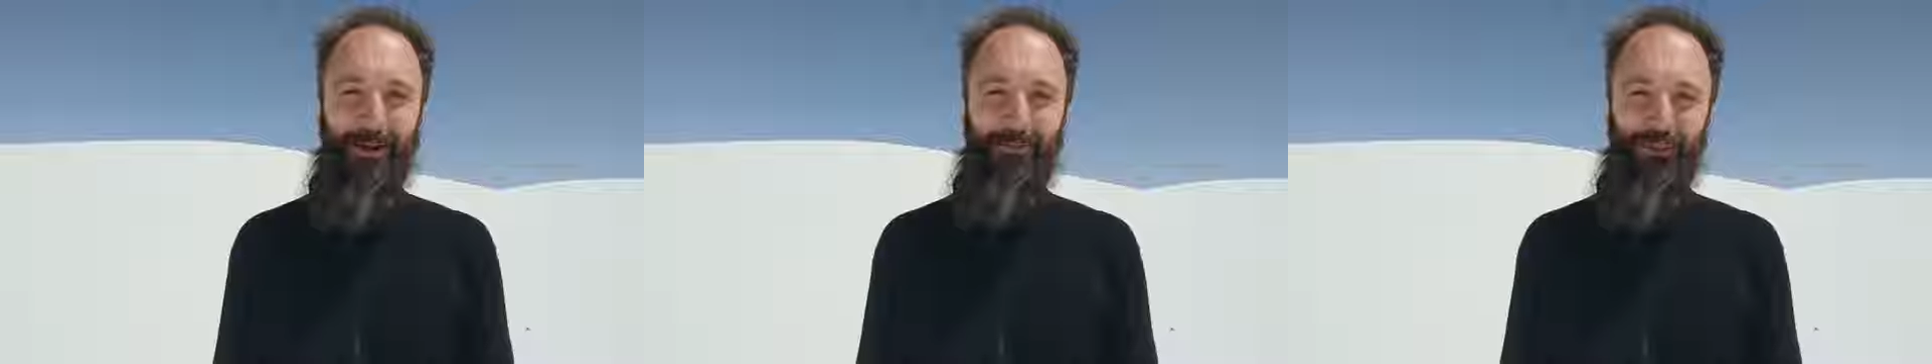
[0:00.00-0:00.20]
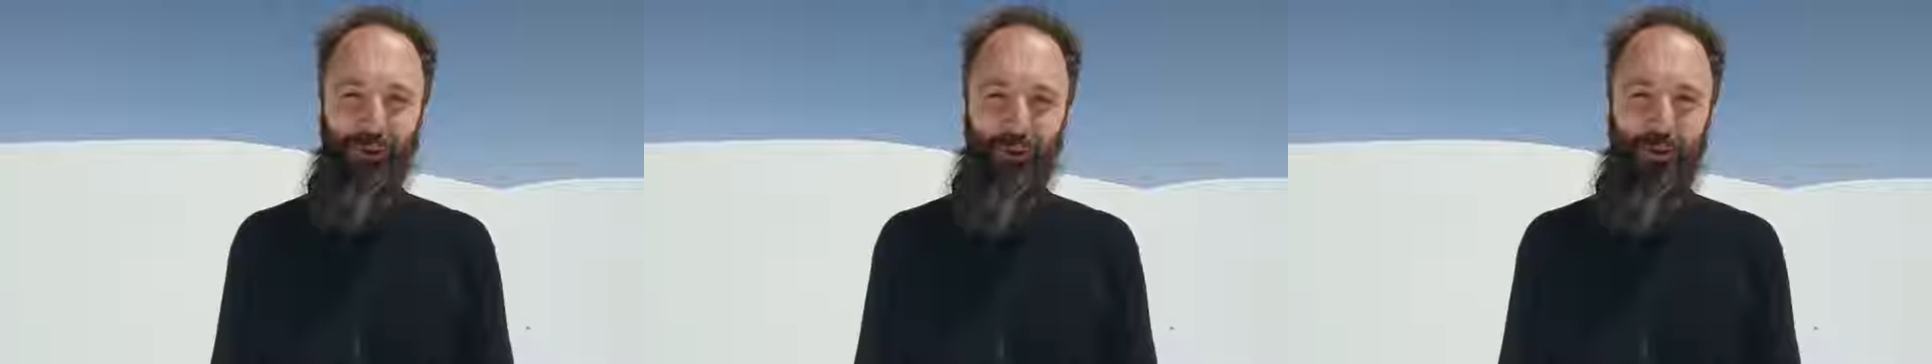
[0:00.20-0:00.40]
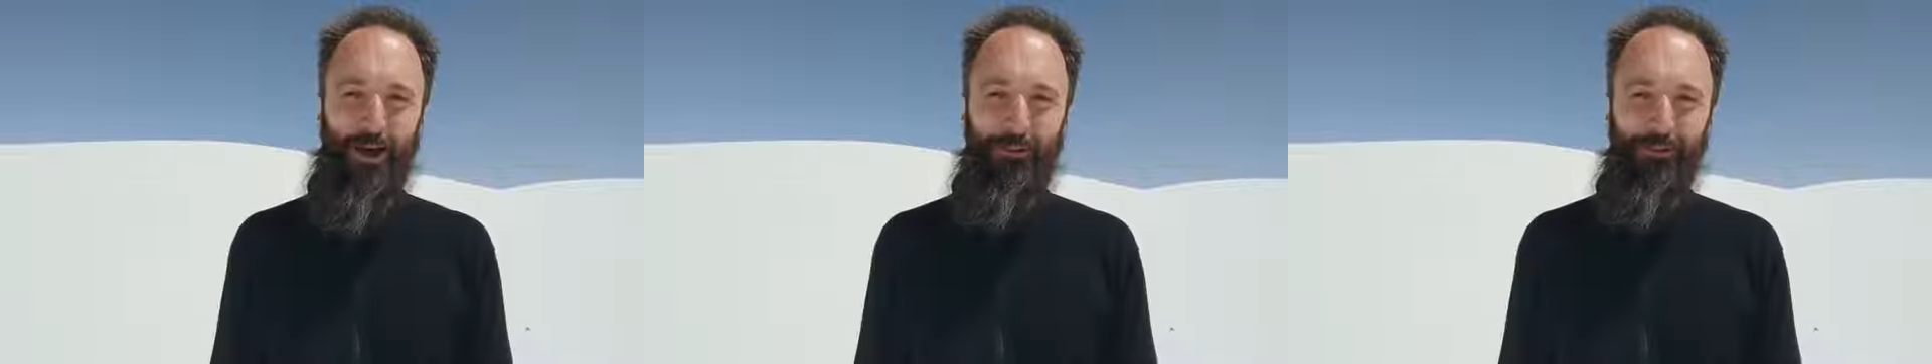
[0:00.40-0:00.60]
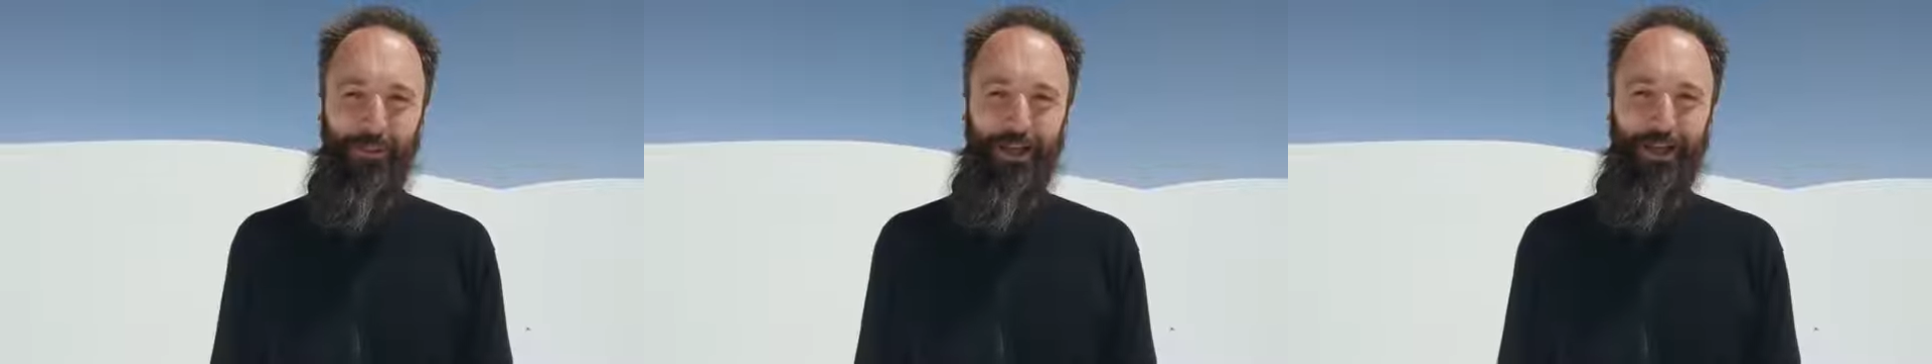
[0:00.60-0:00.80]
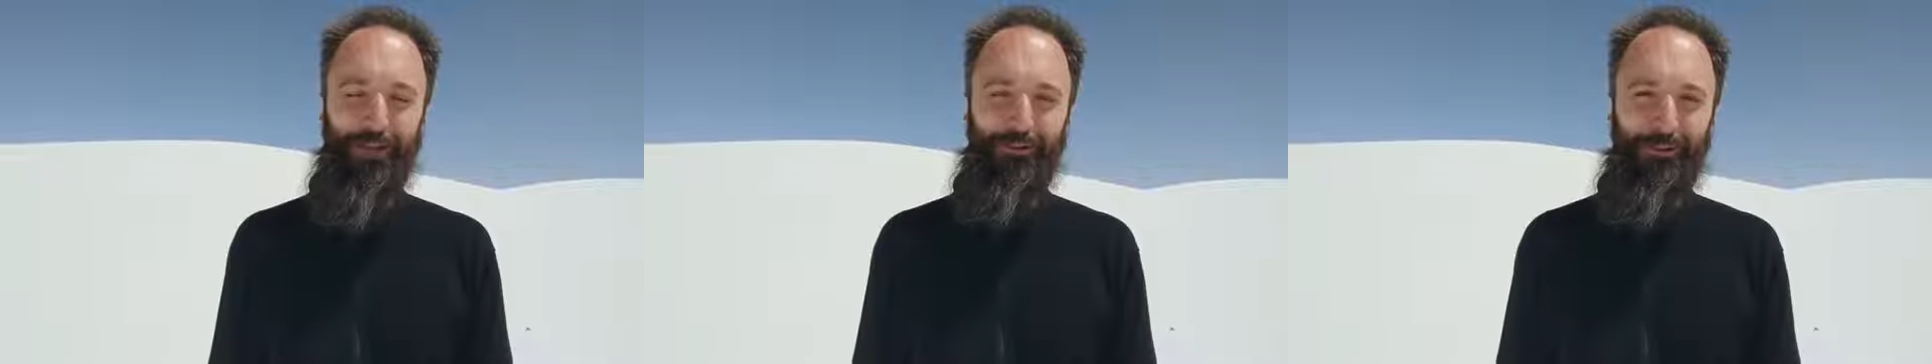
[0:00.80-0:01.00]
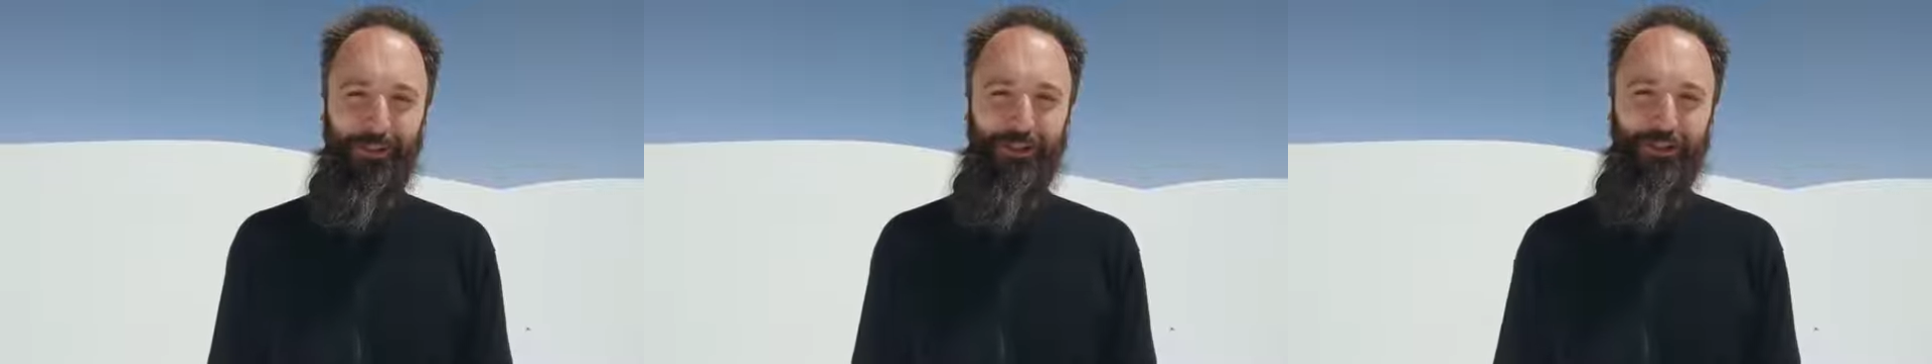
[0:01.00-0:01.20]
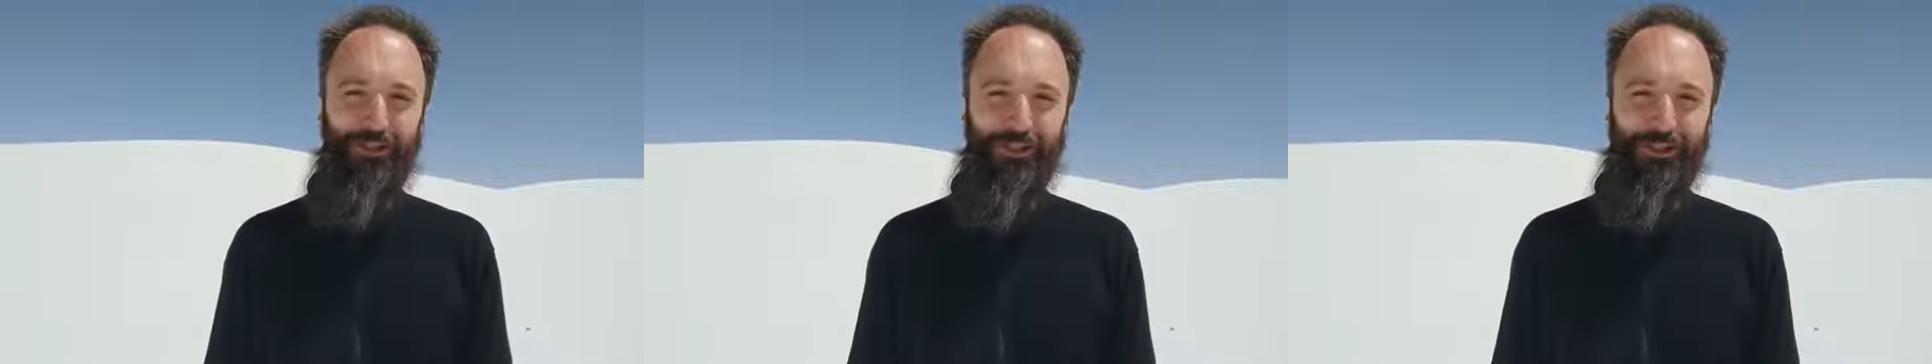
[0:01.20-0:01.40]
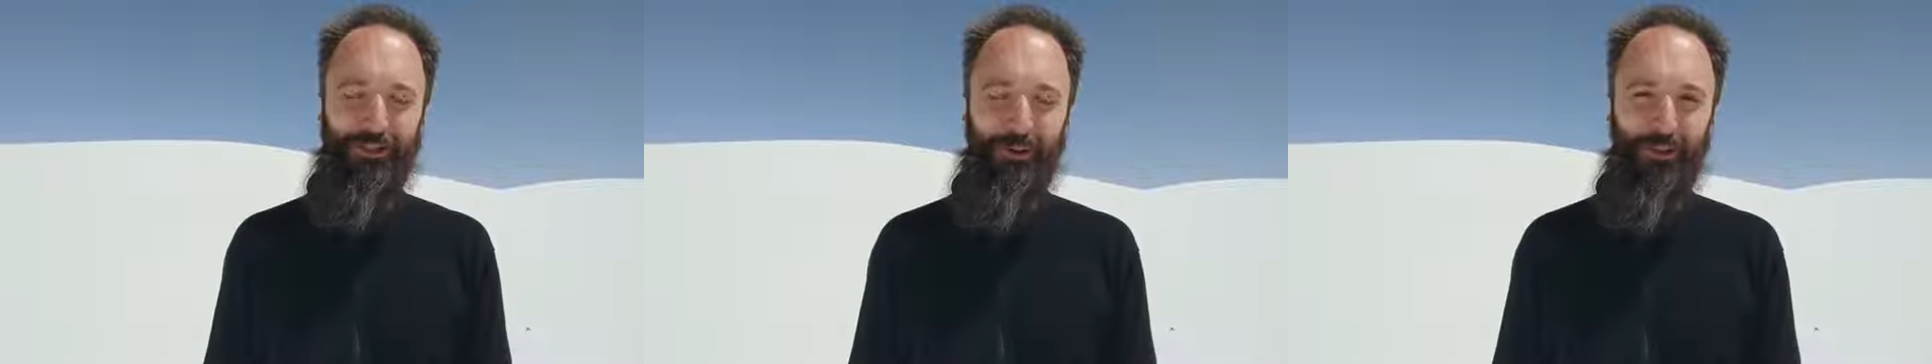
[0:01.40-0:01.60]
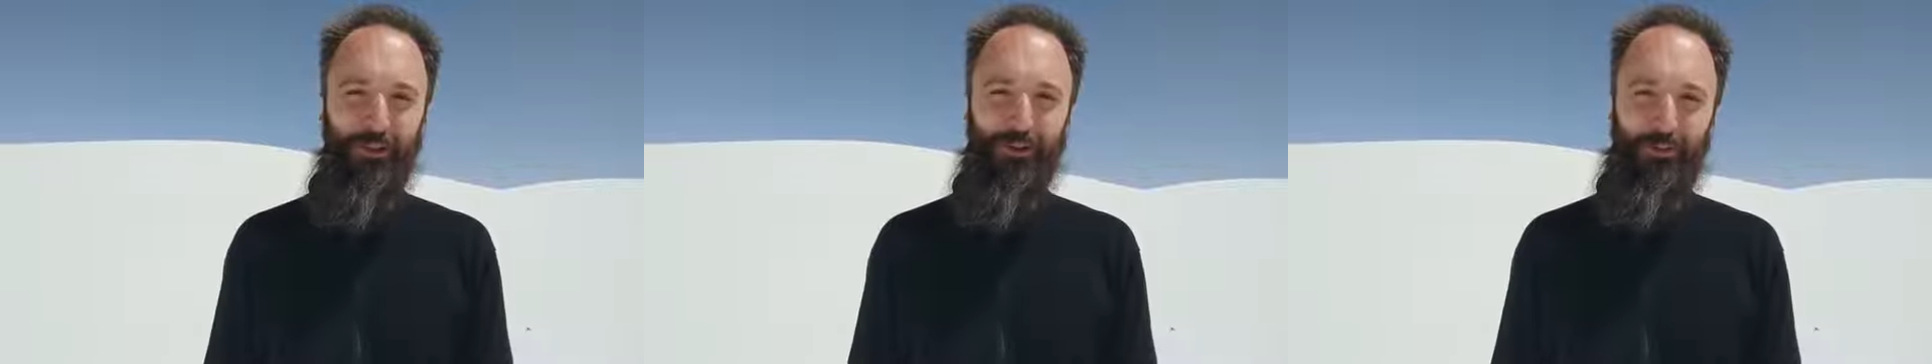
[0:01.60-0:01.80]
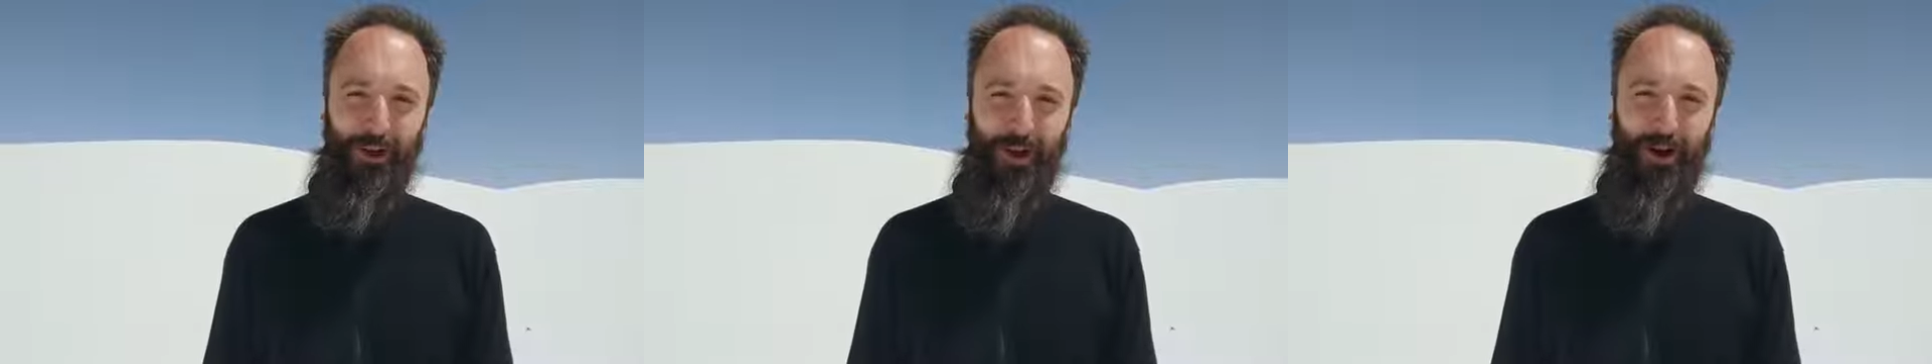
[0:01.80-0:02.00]
blew up the first
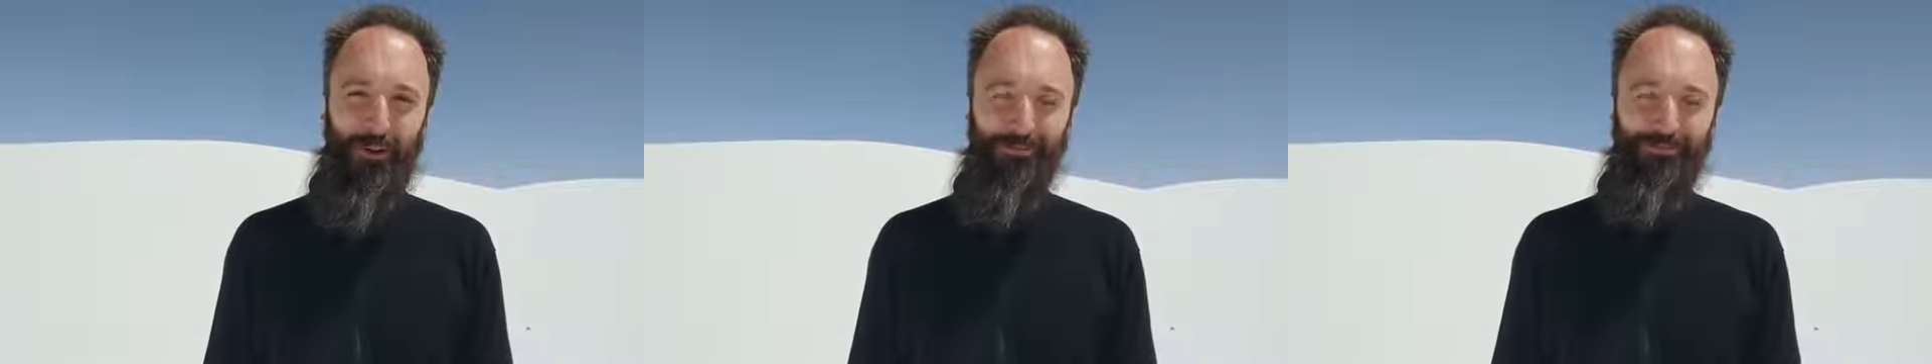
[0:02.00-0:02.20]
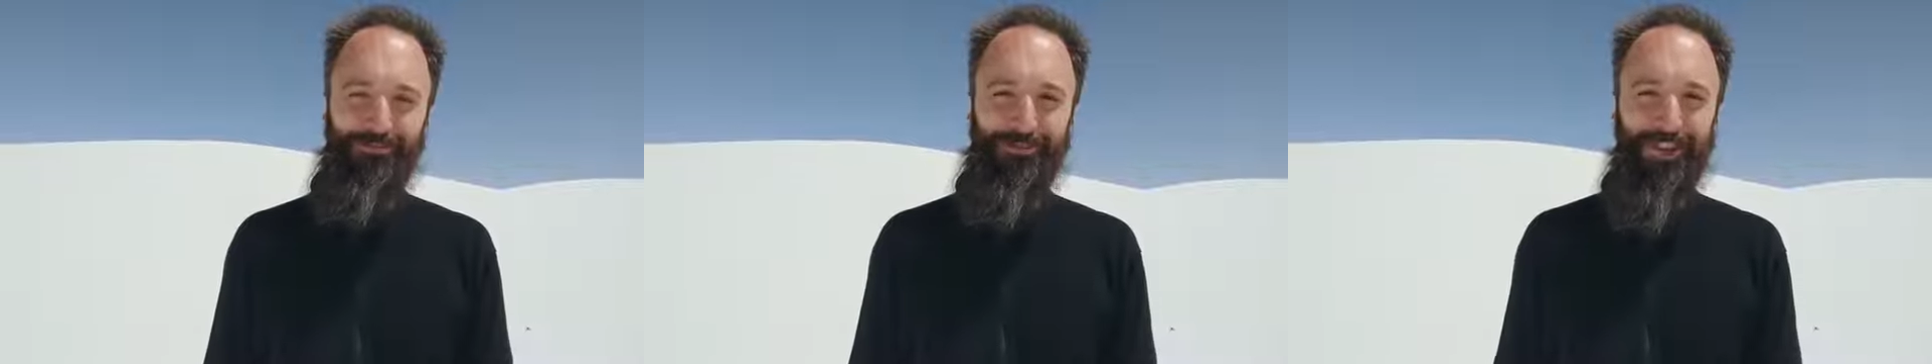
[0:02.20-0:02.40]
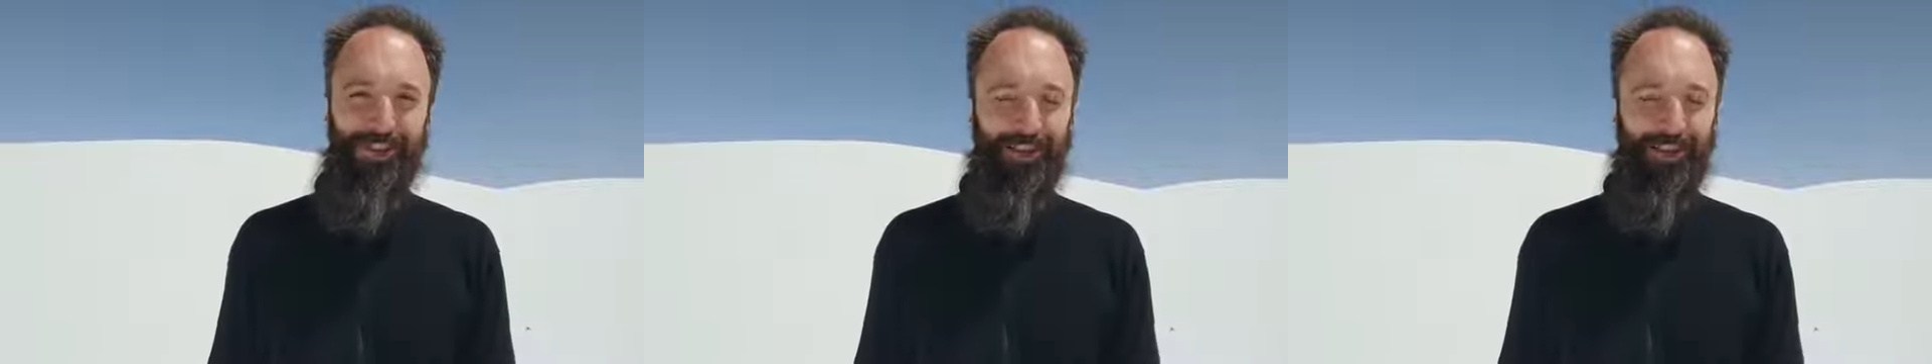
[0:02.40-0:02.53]
nuclear bomb.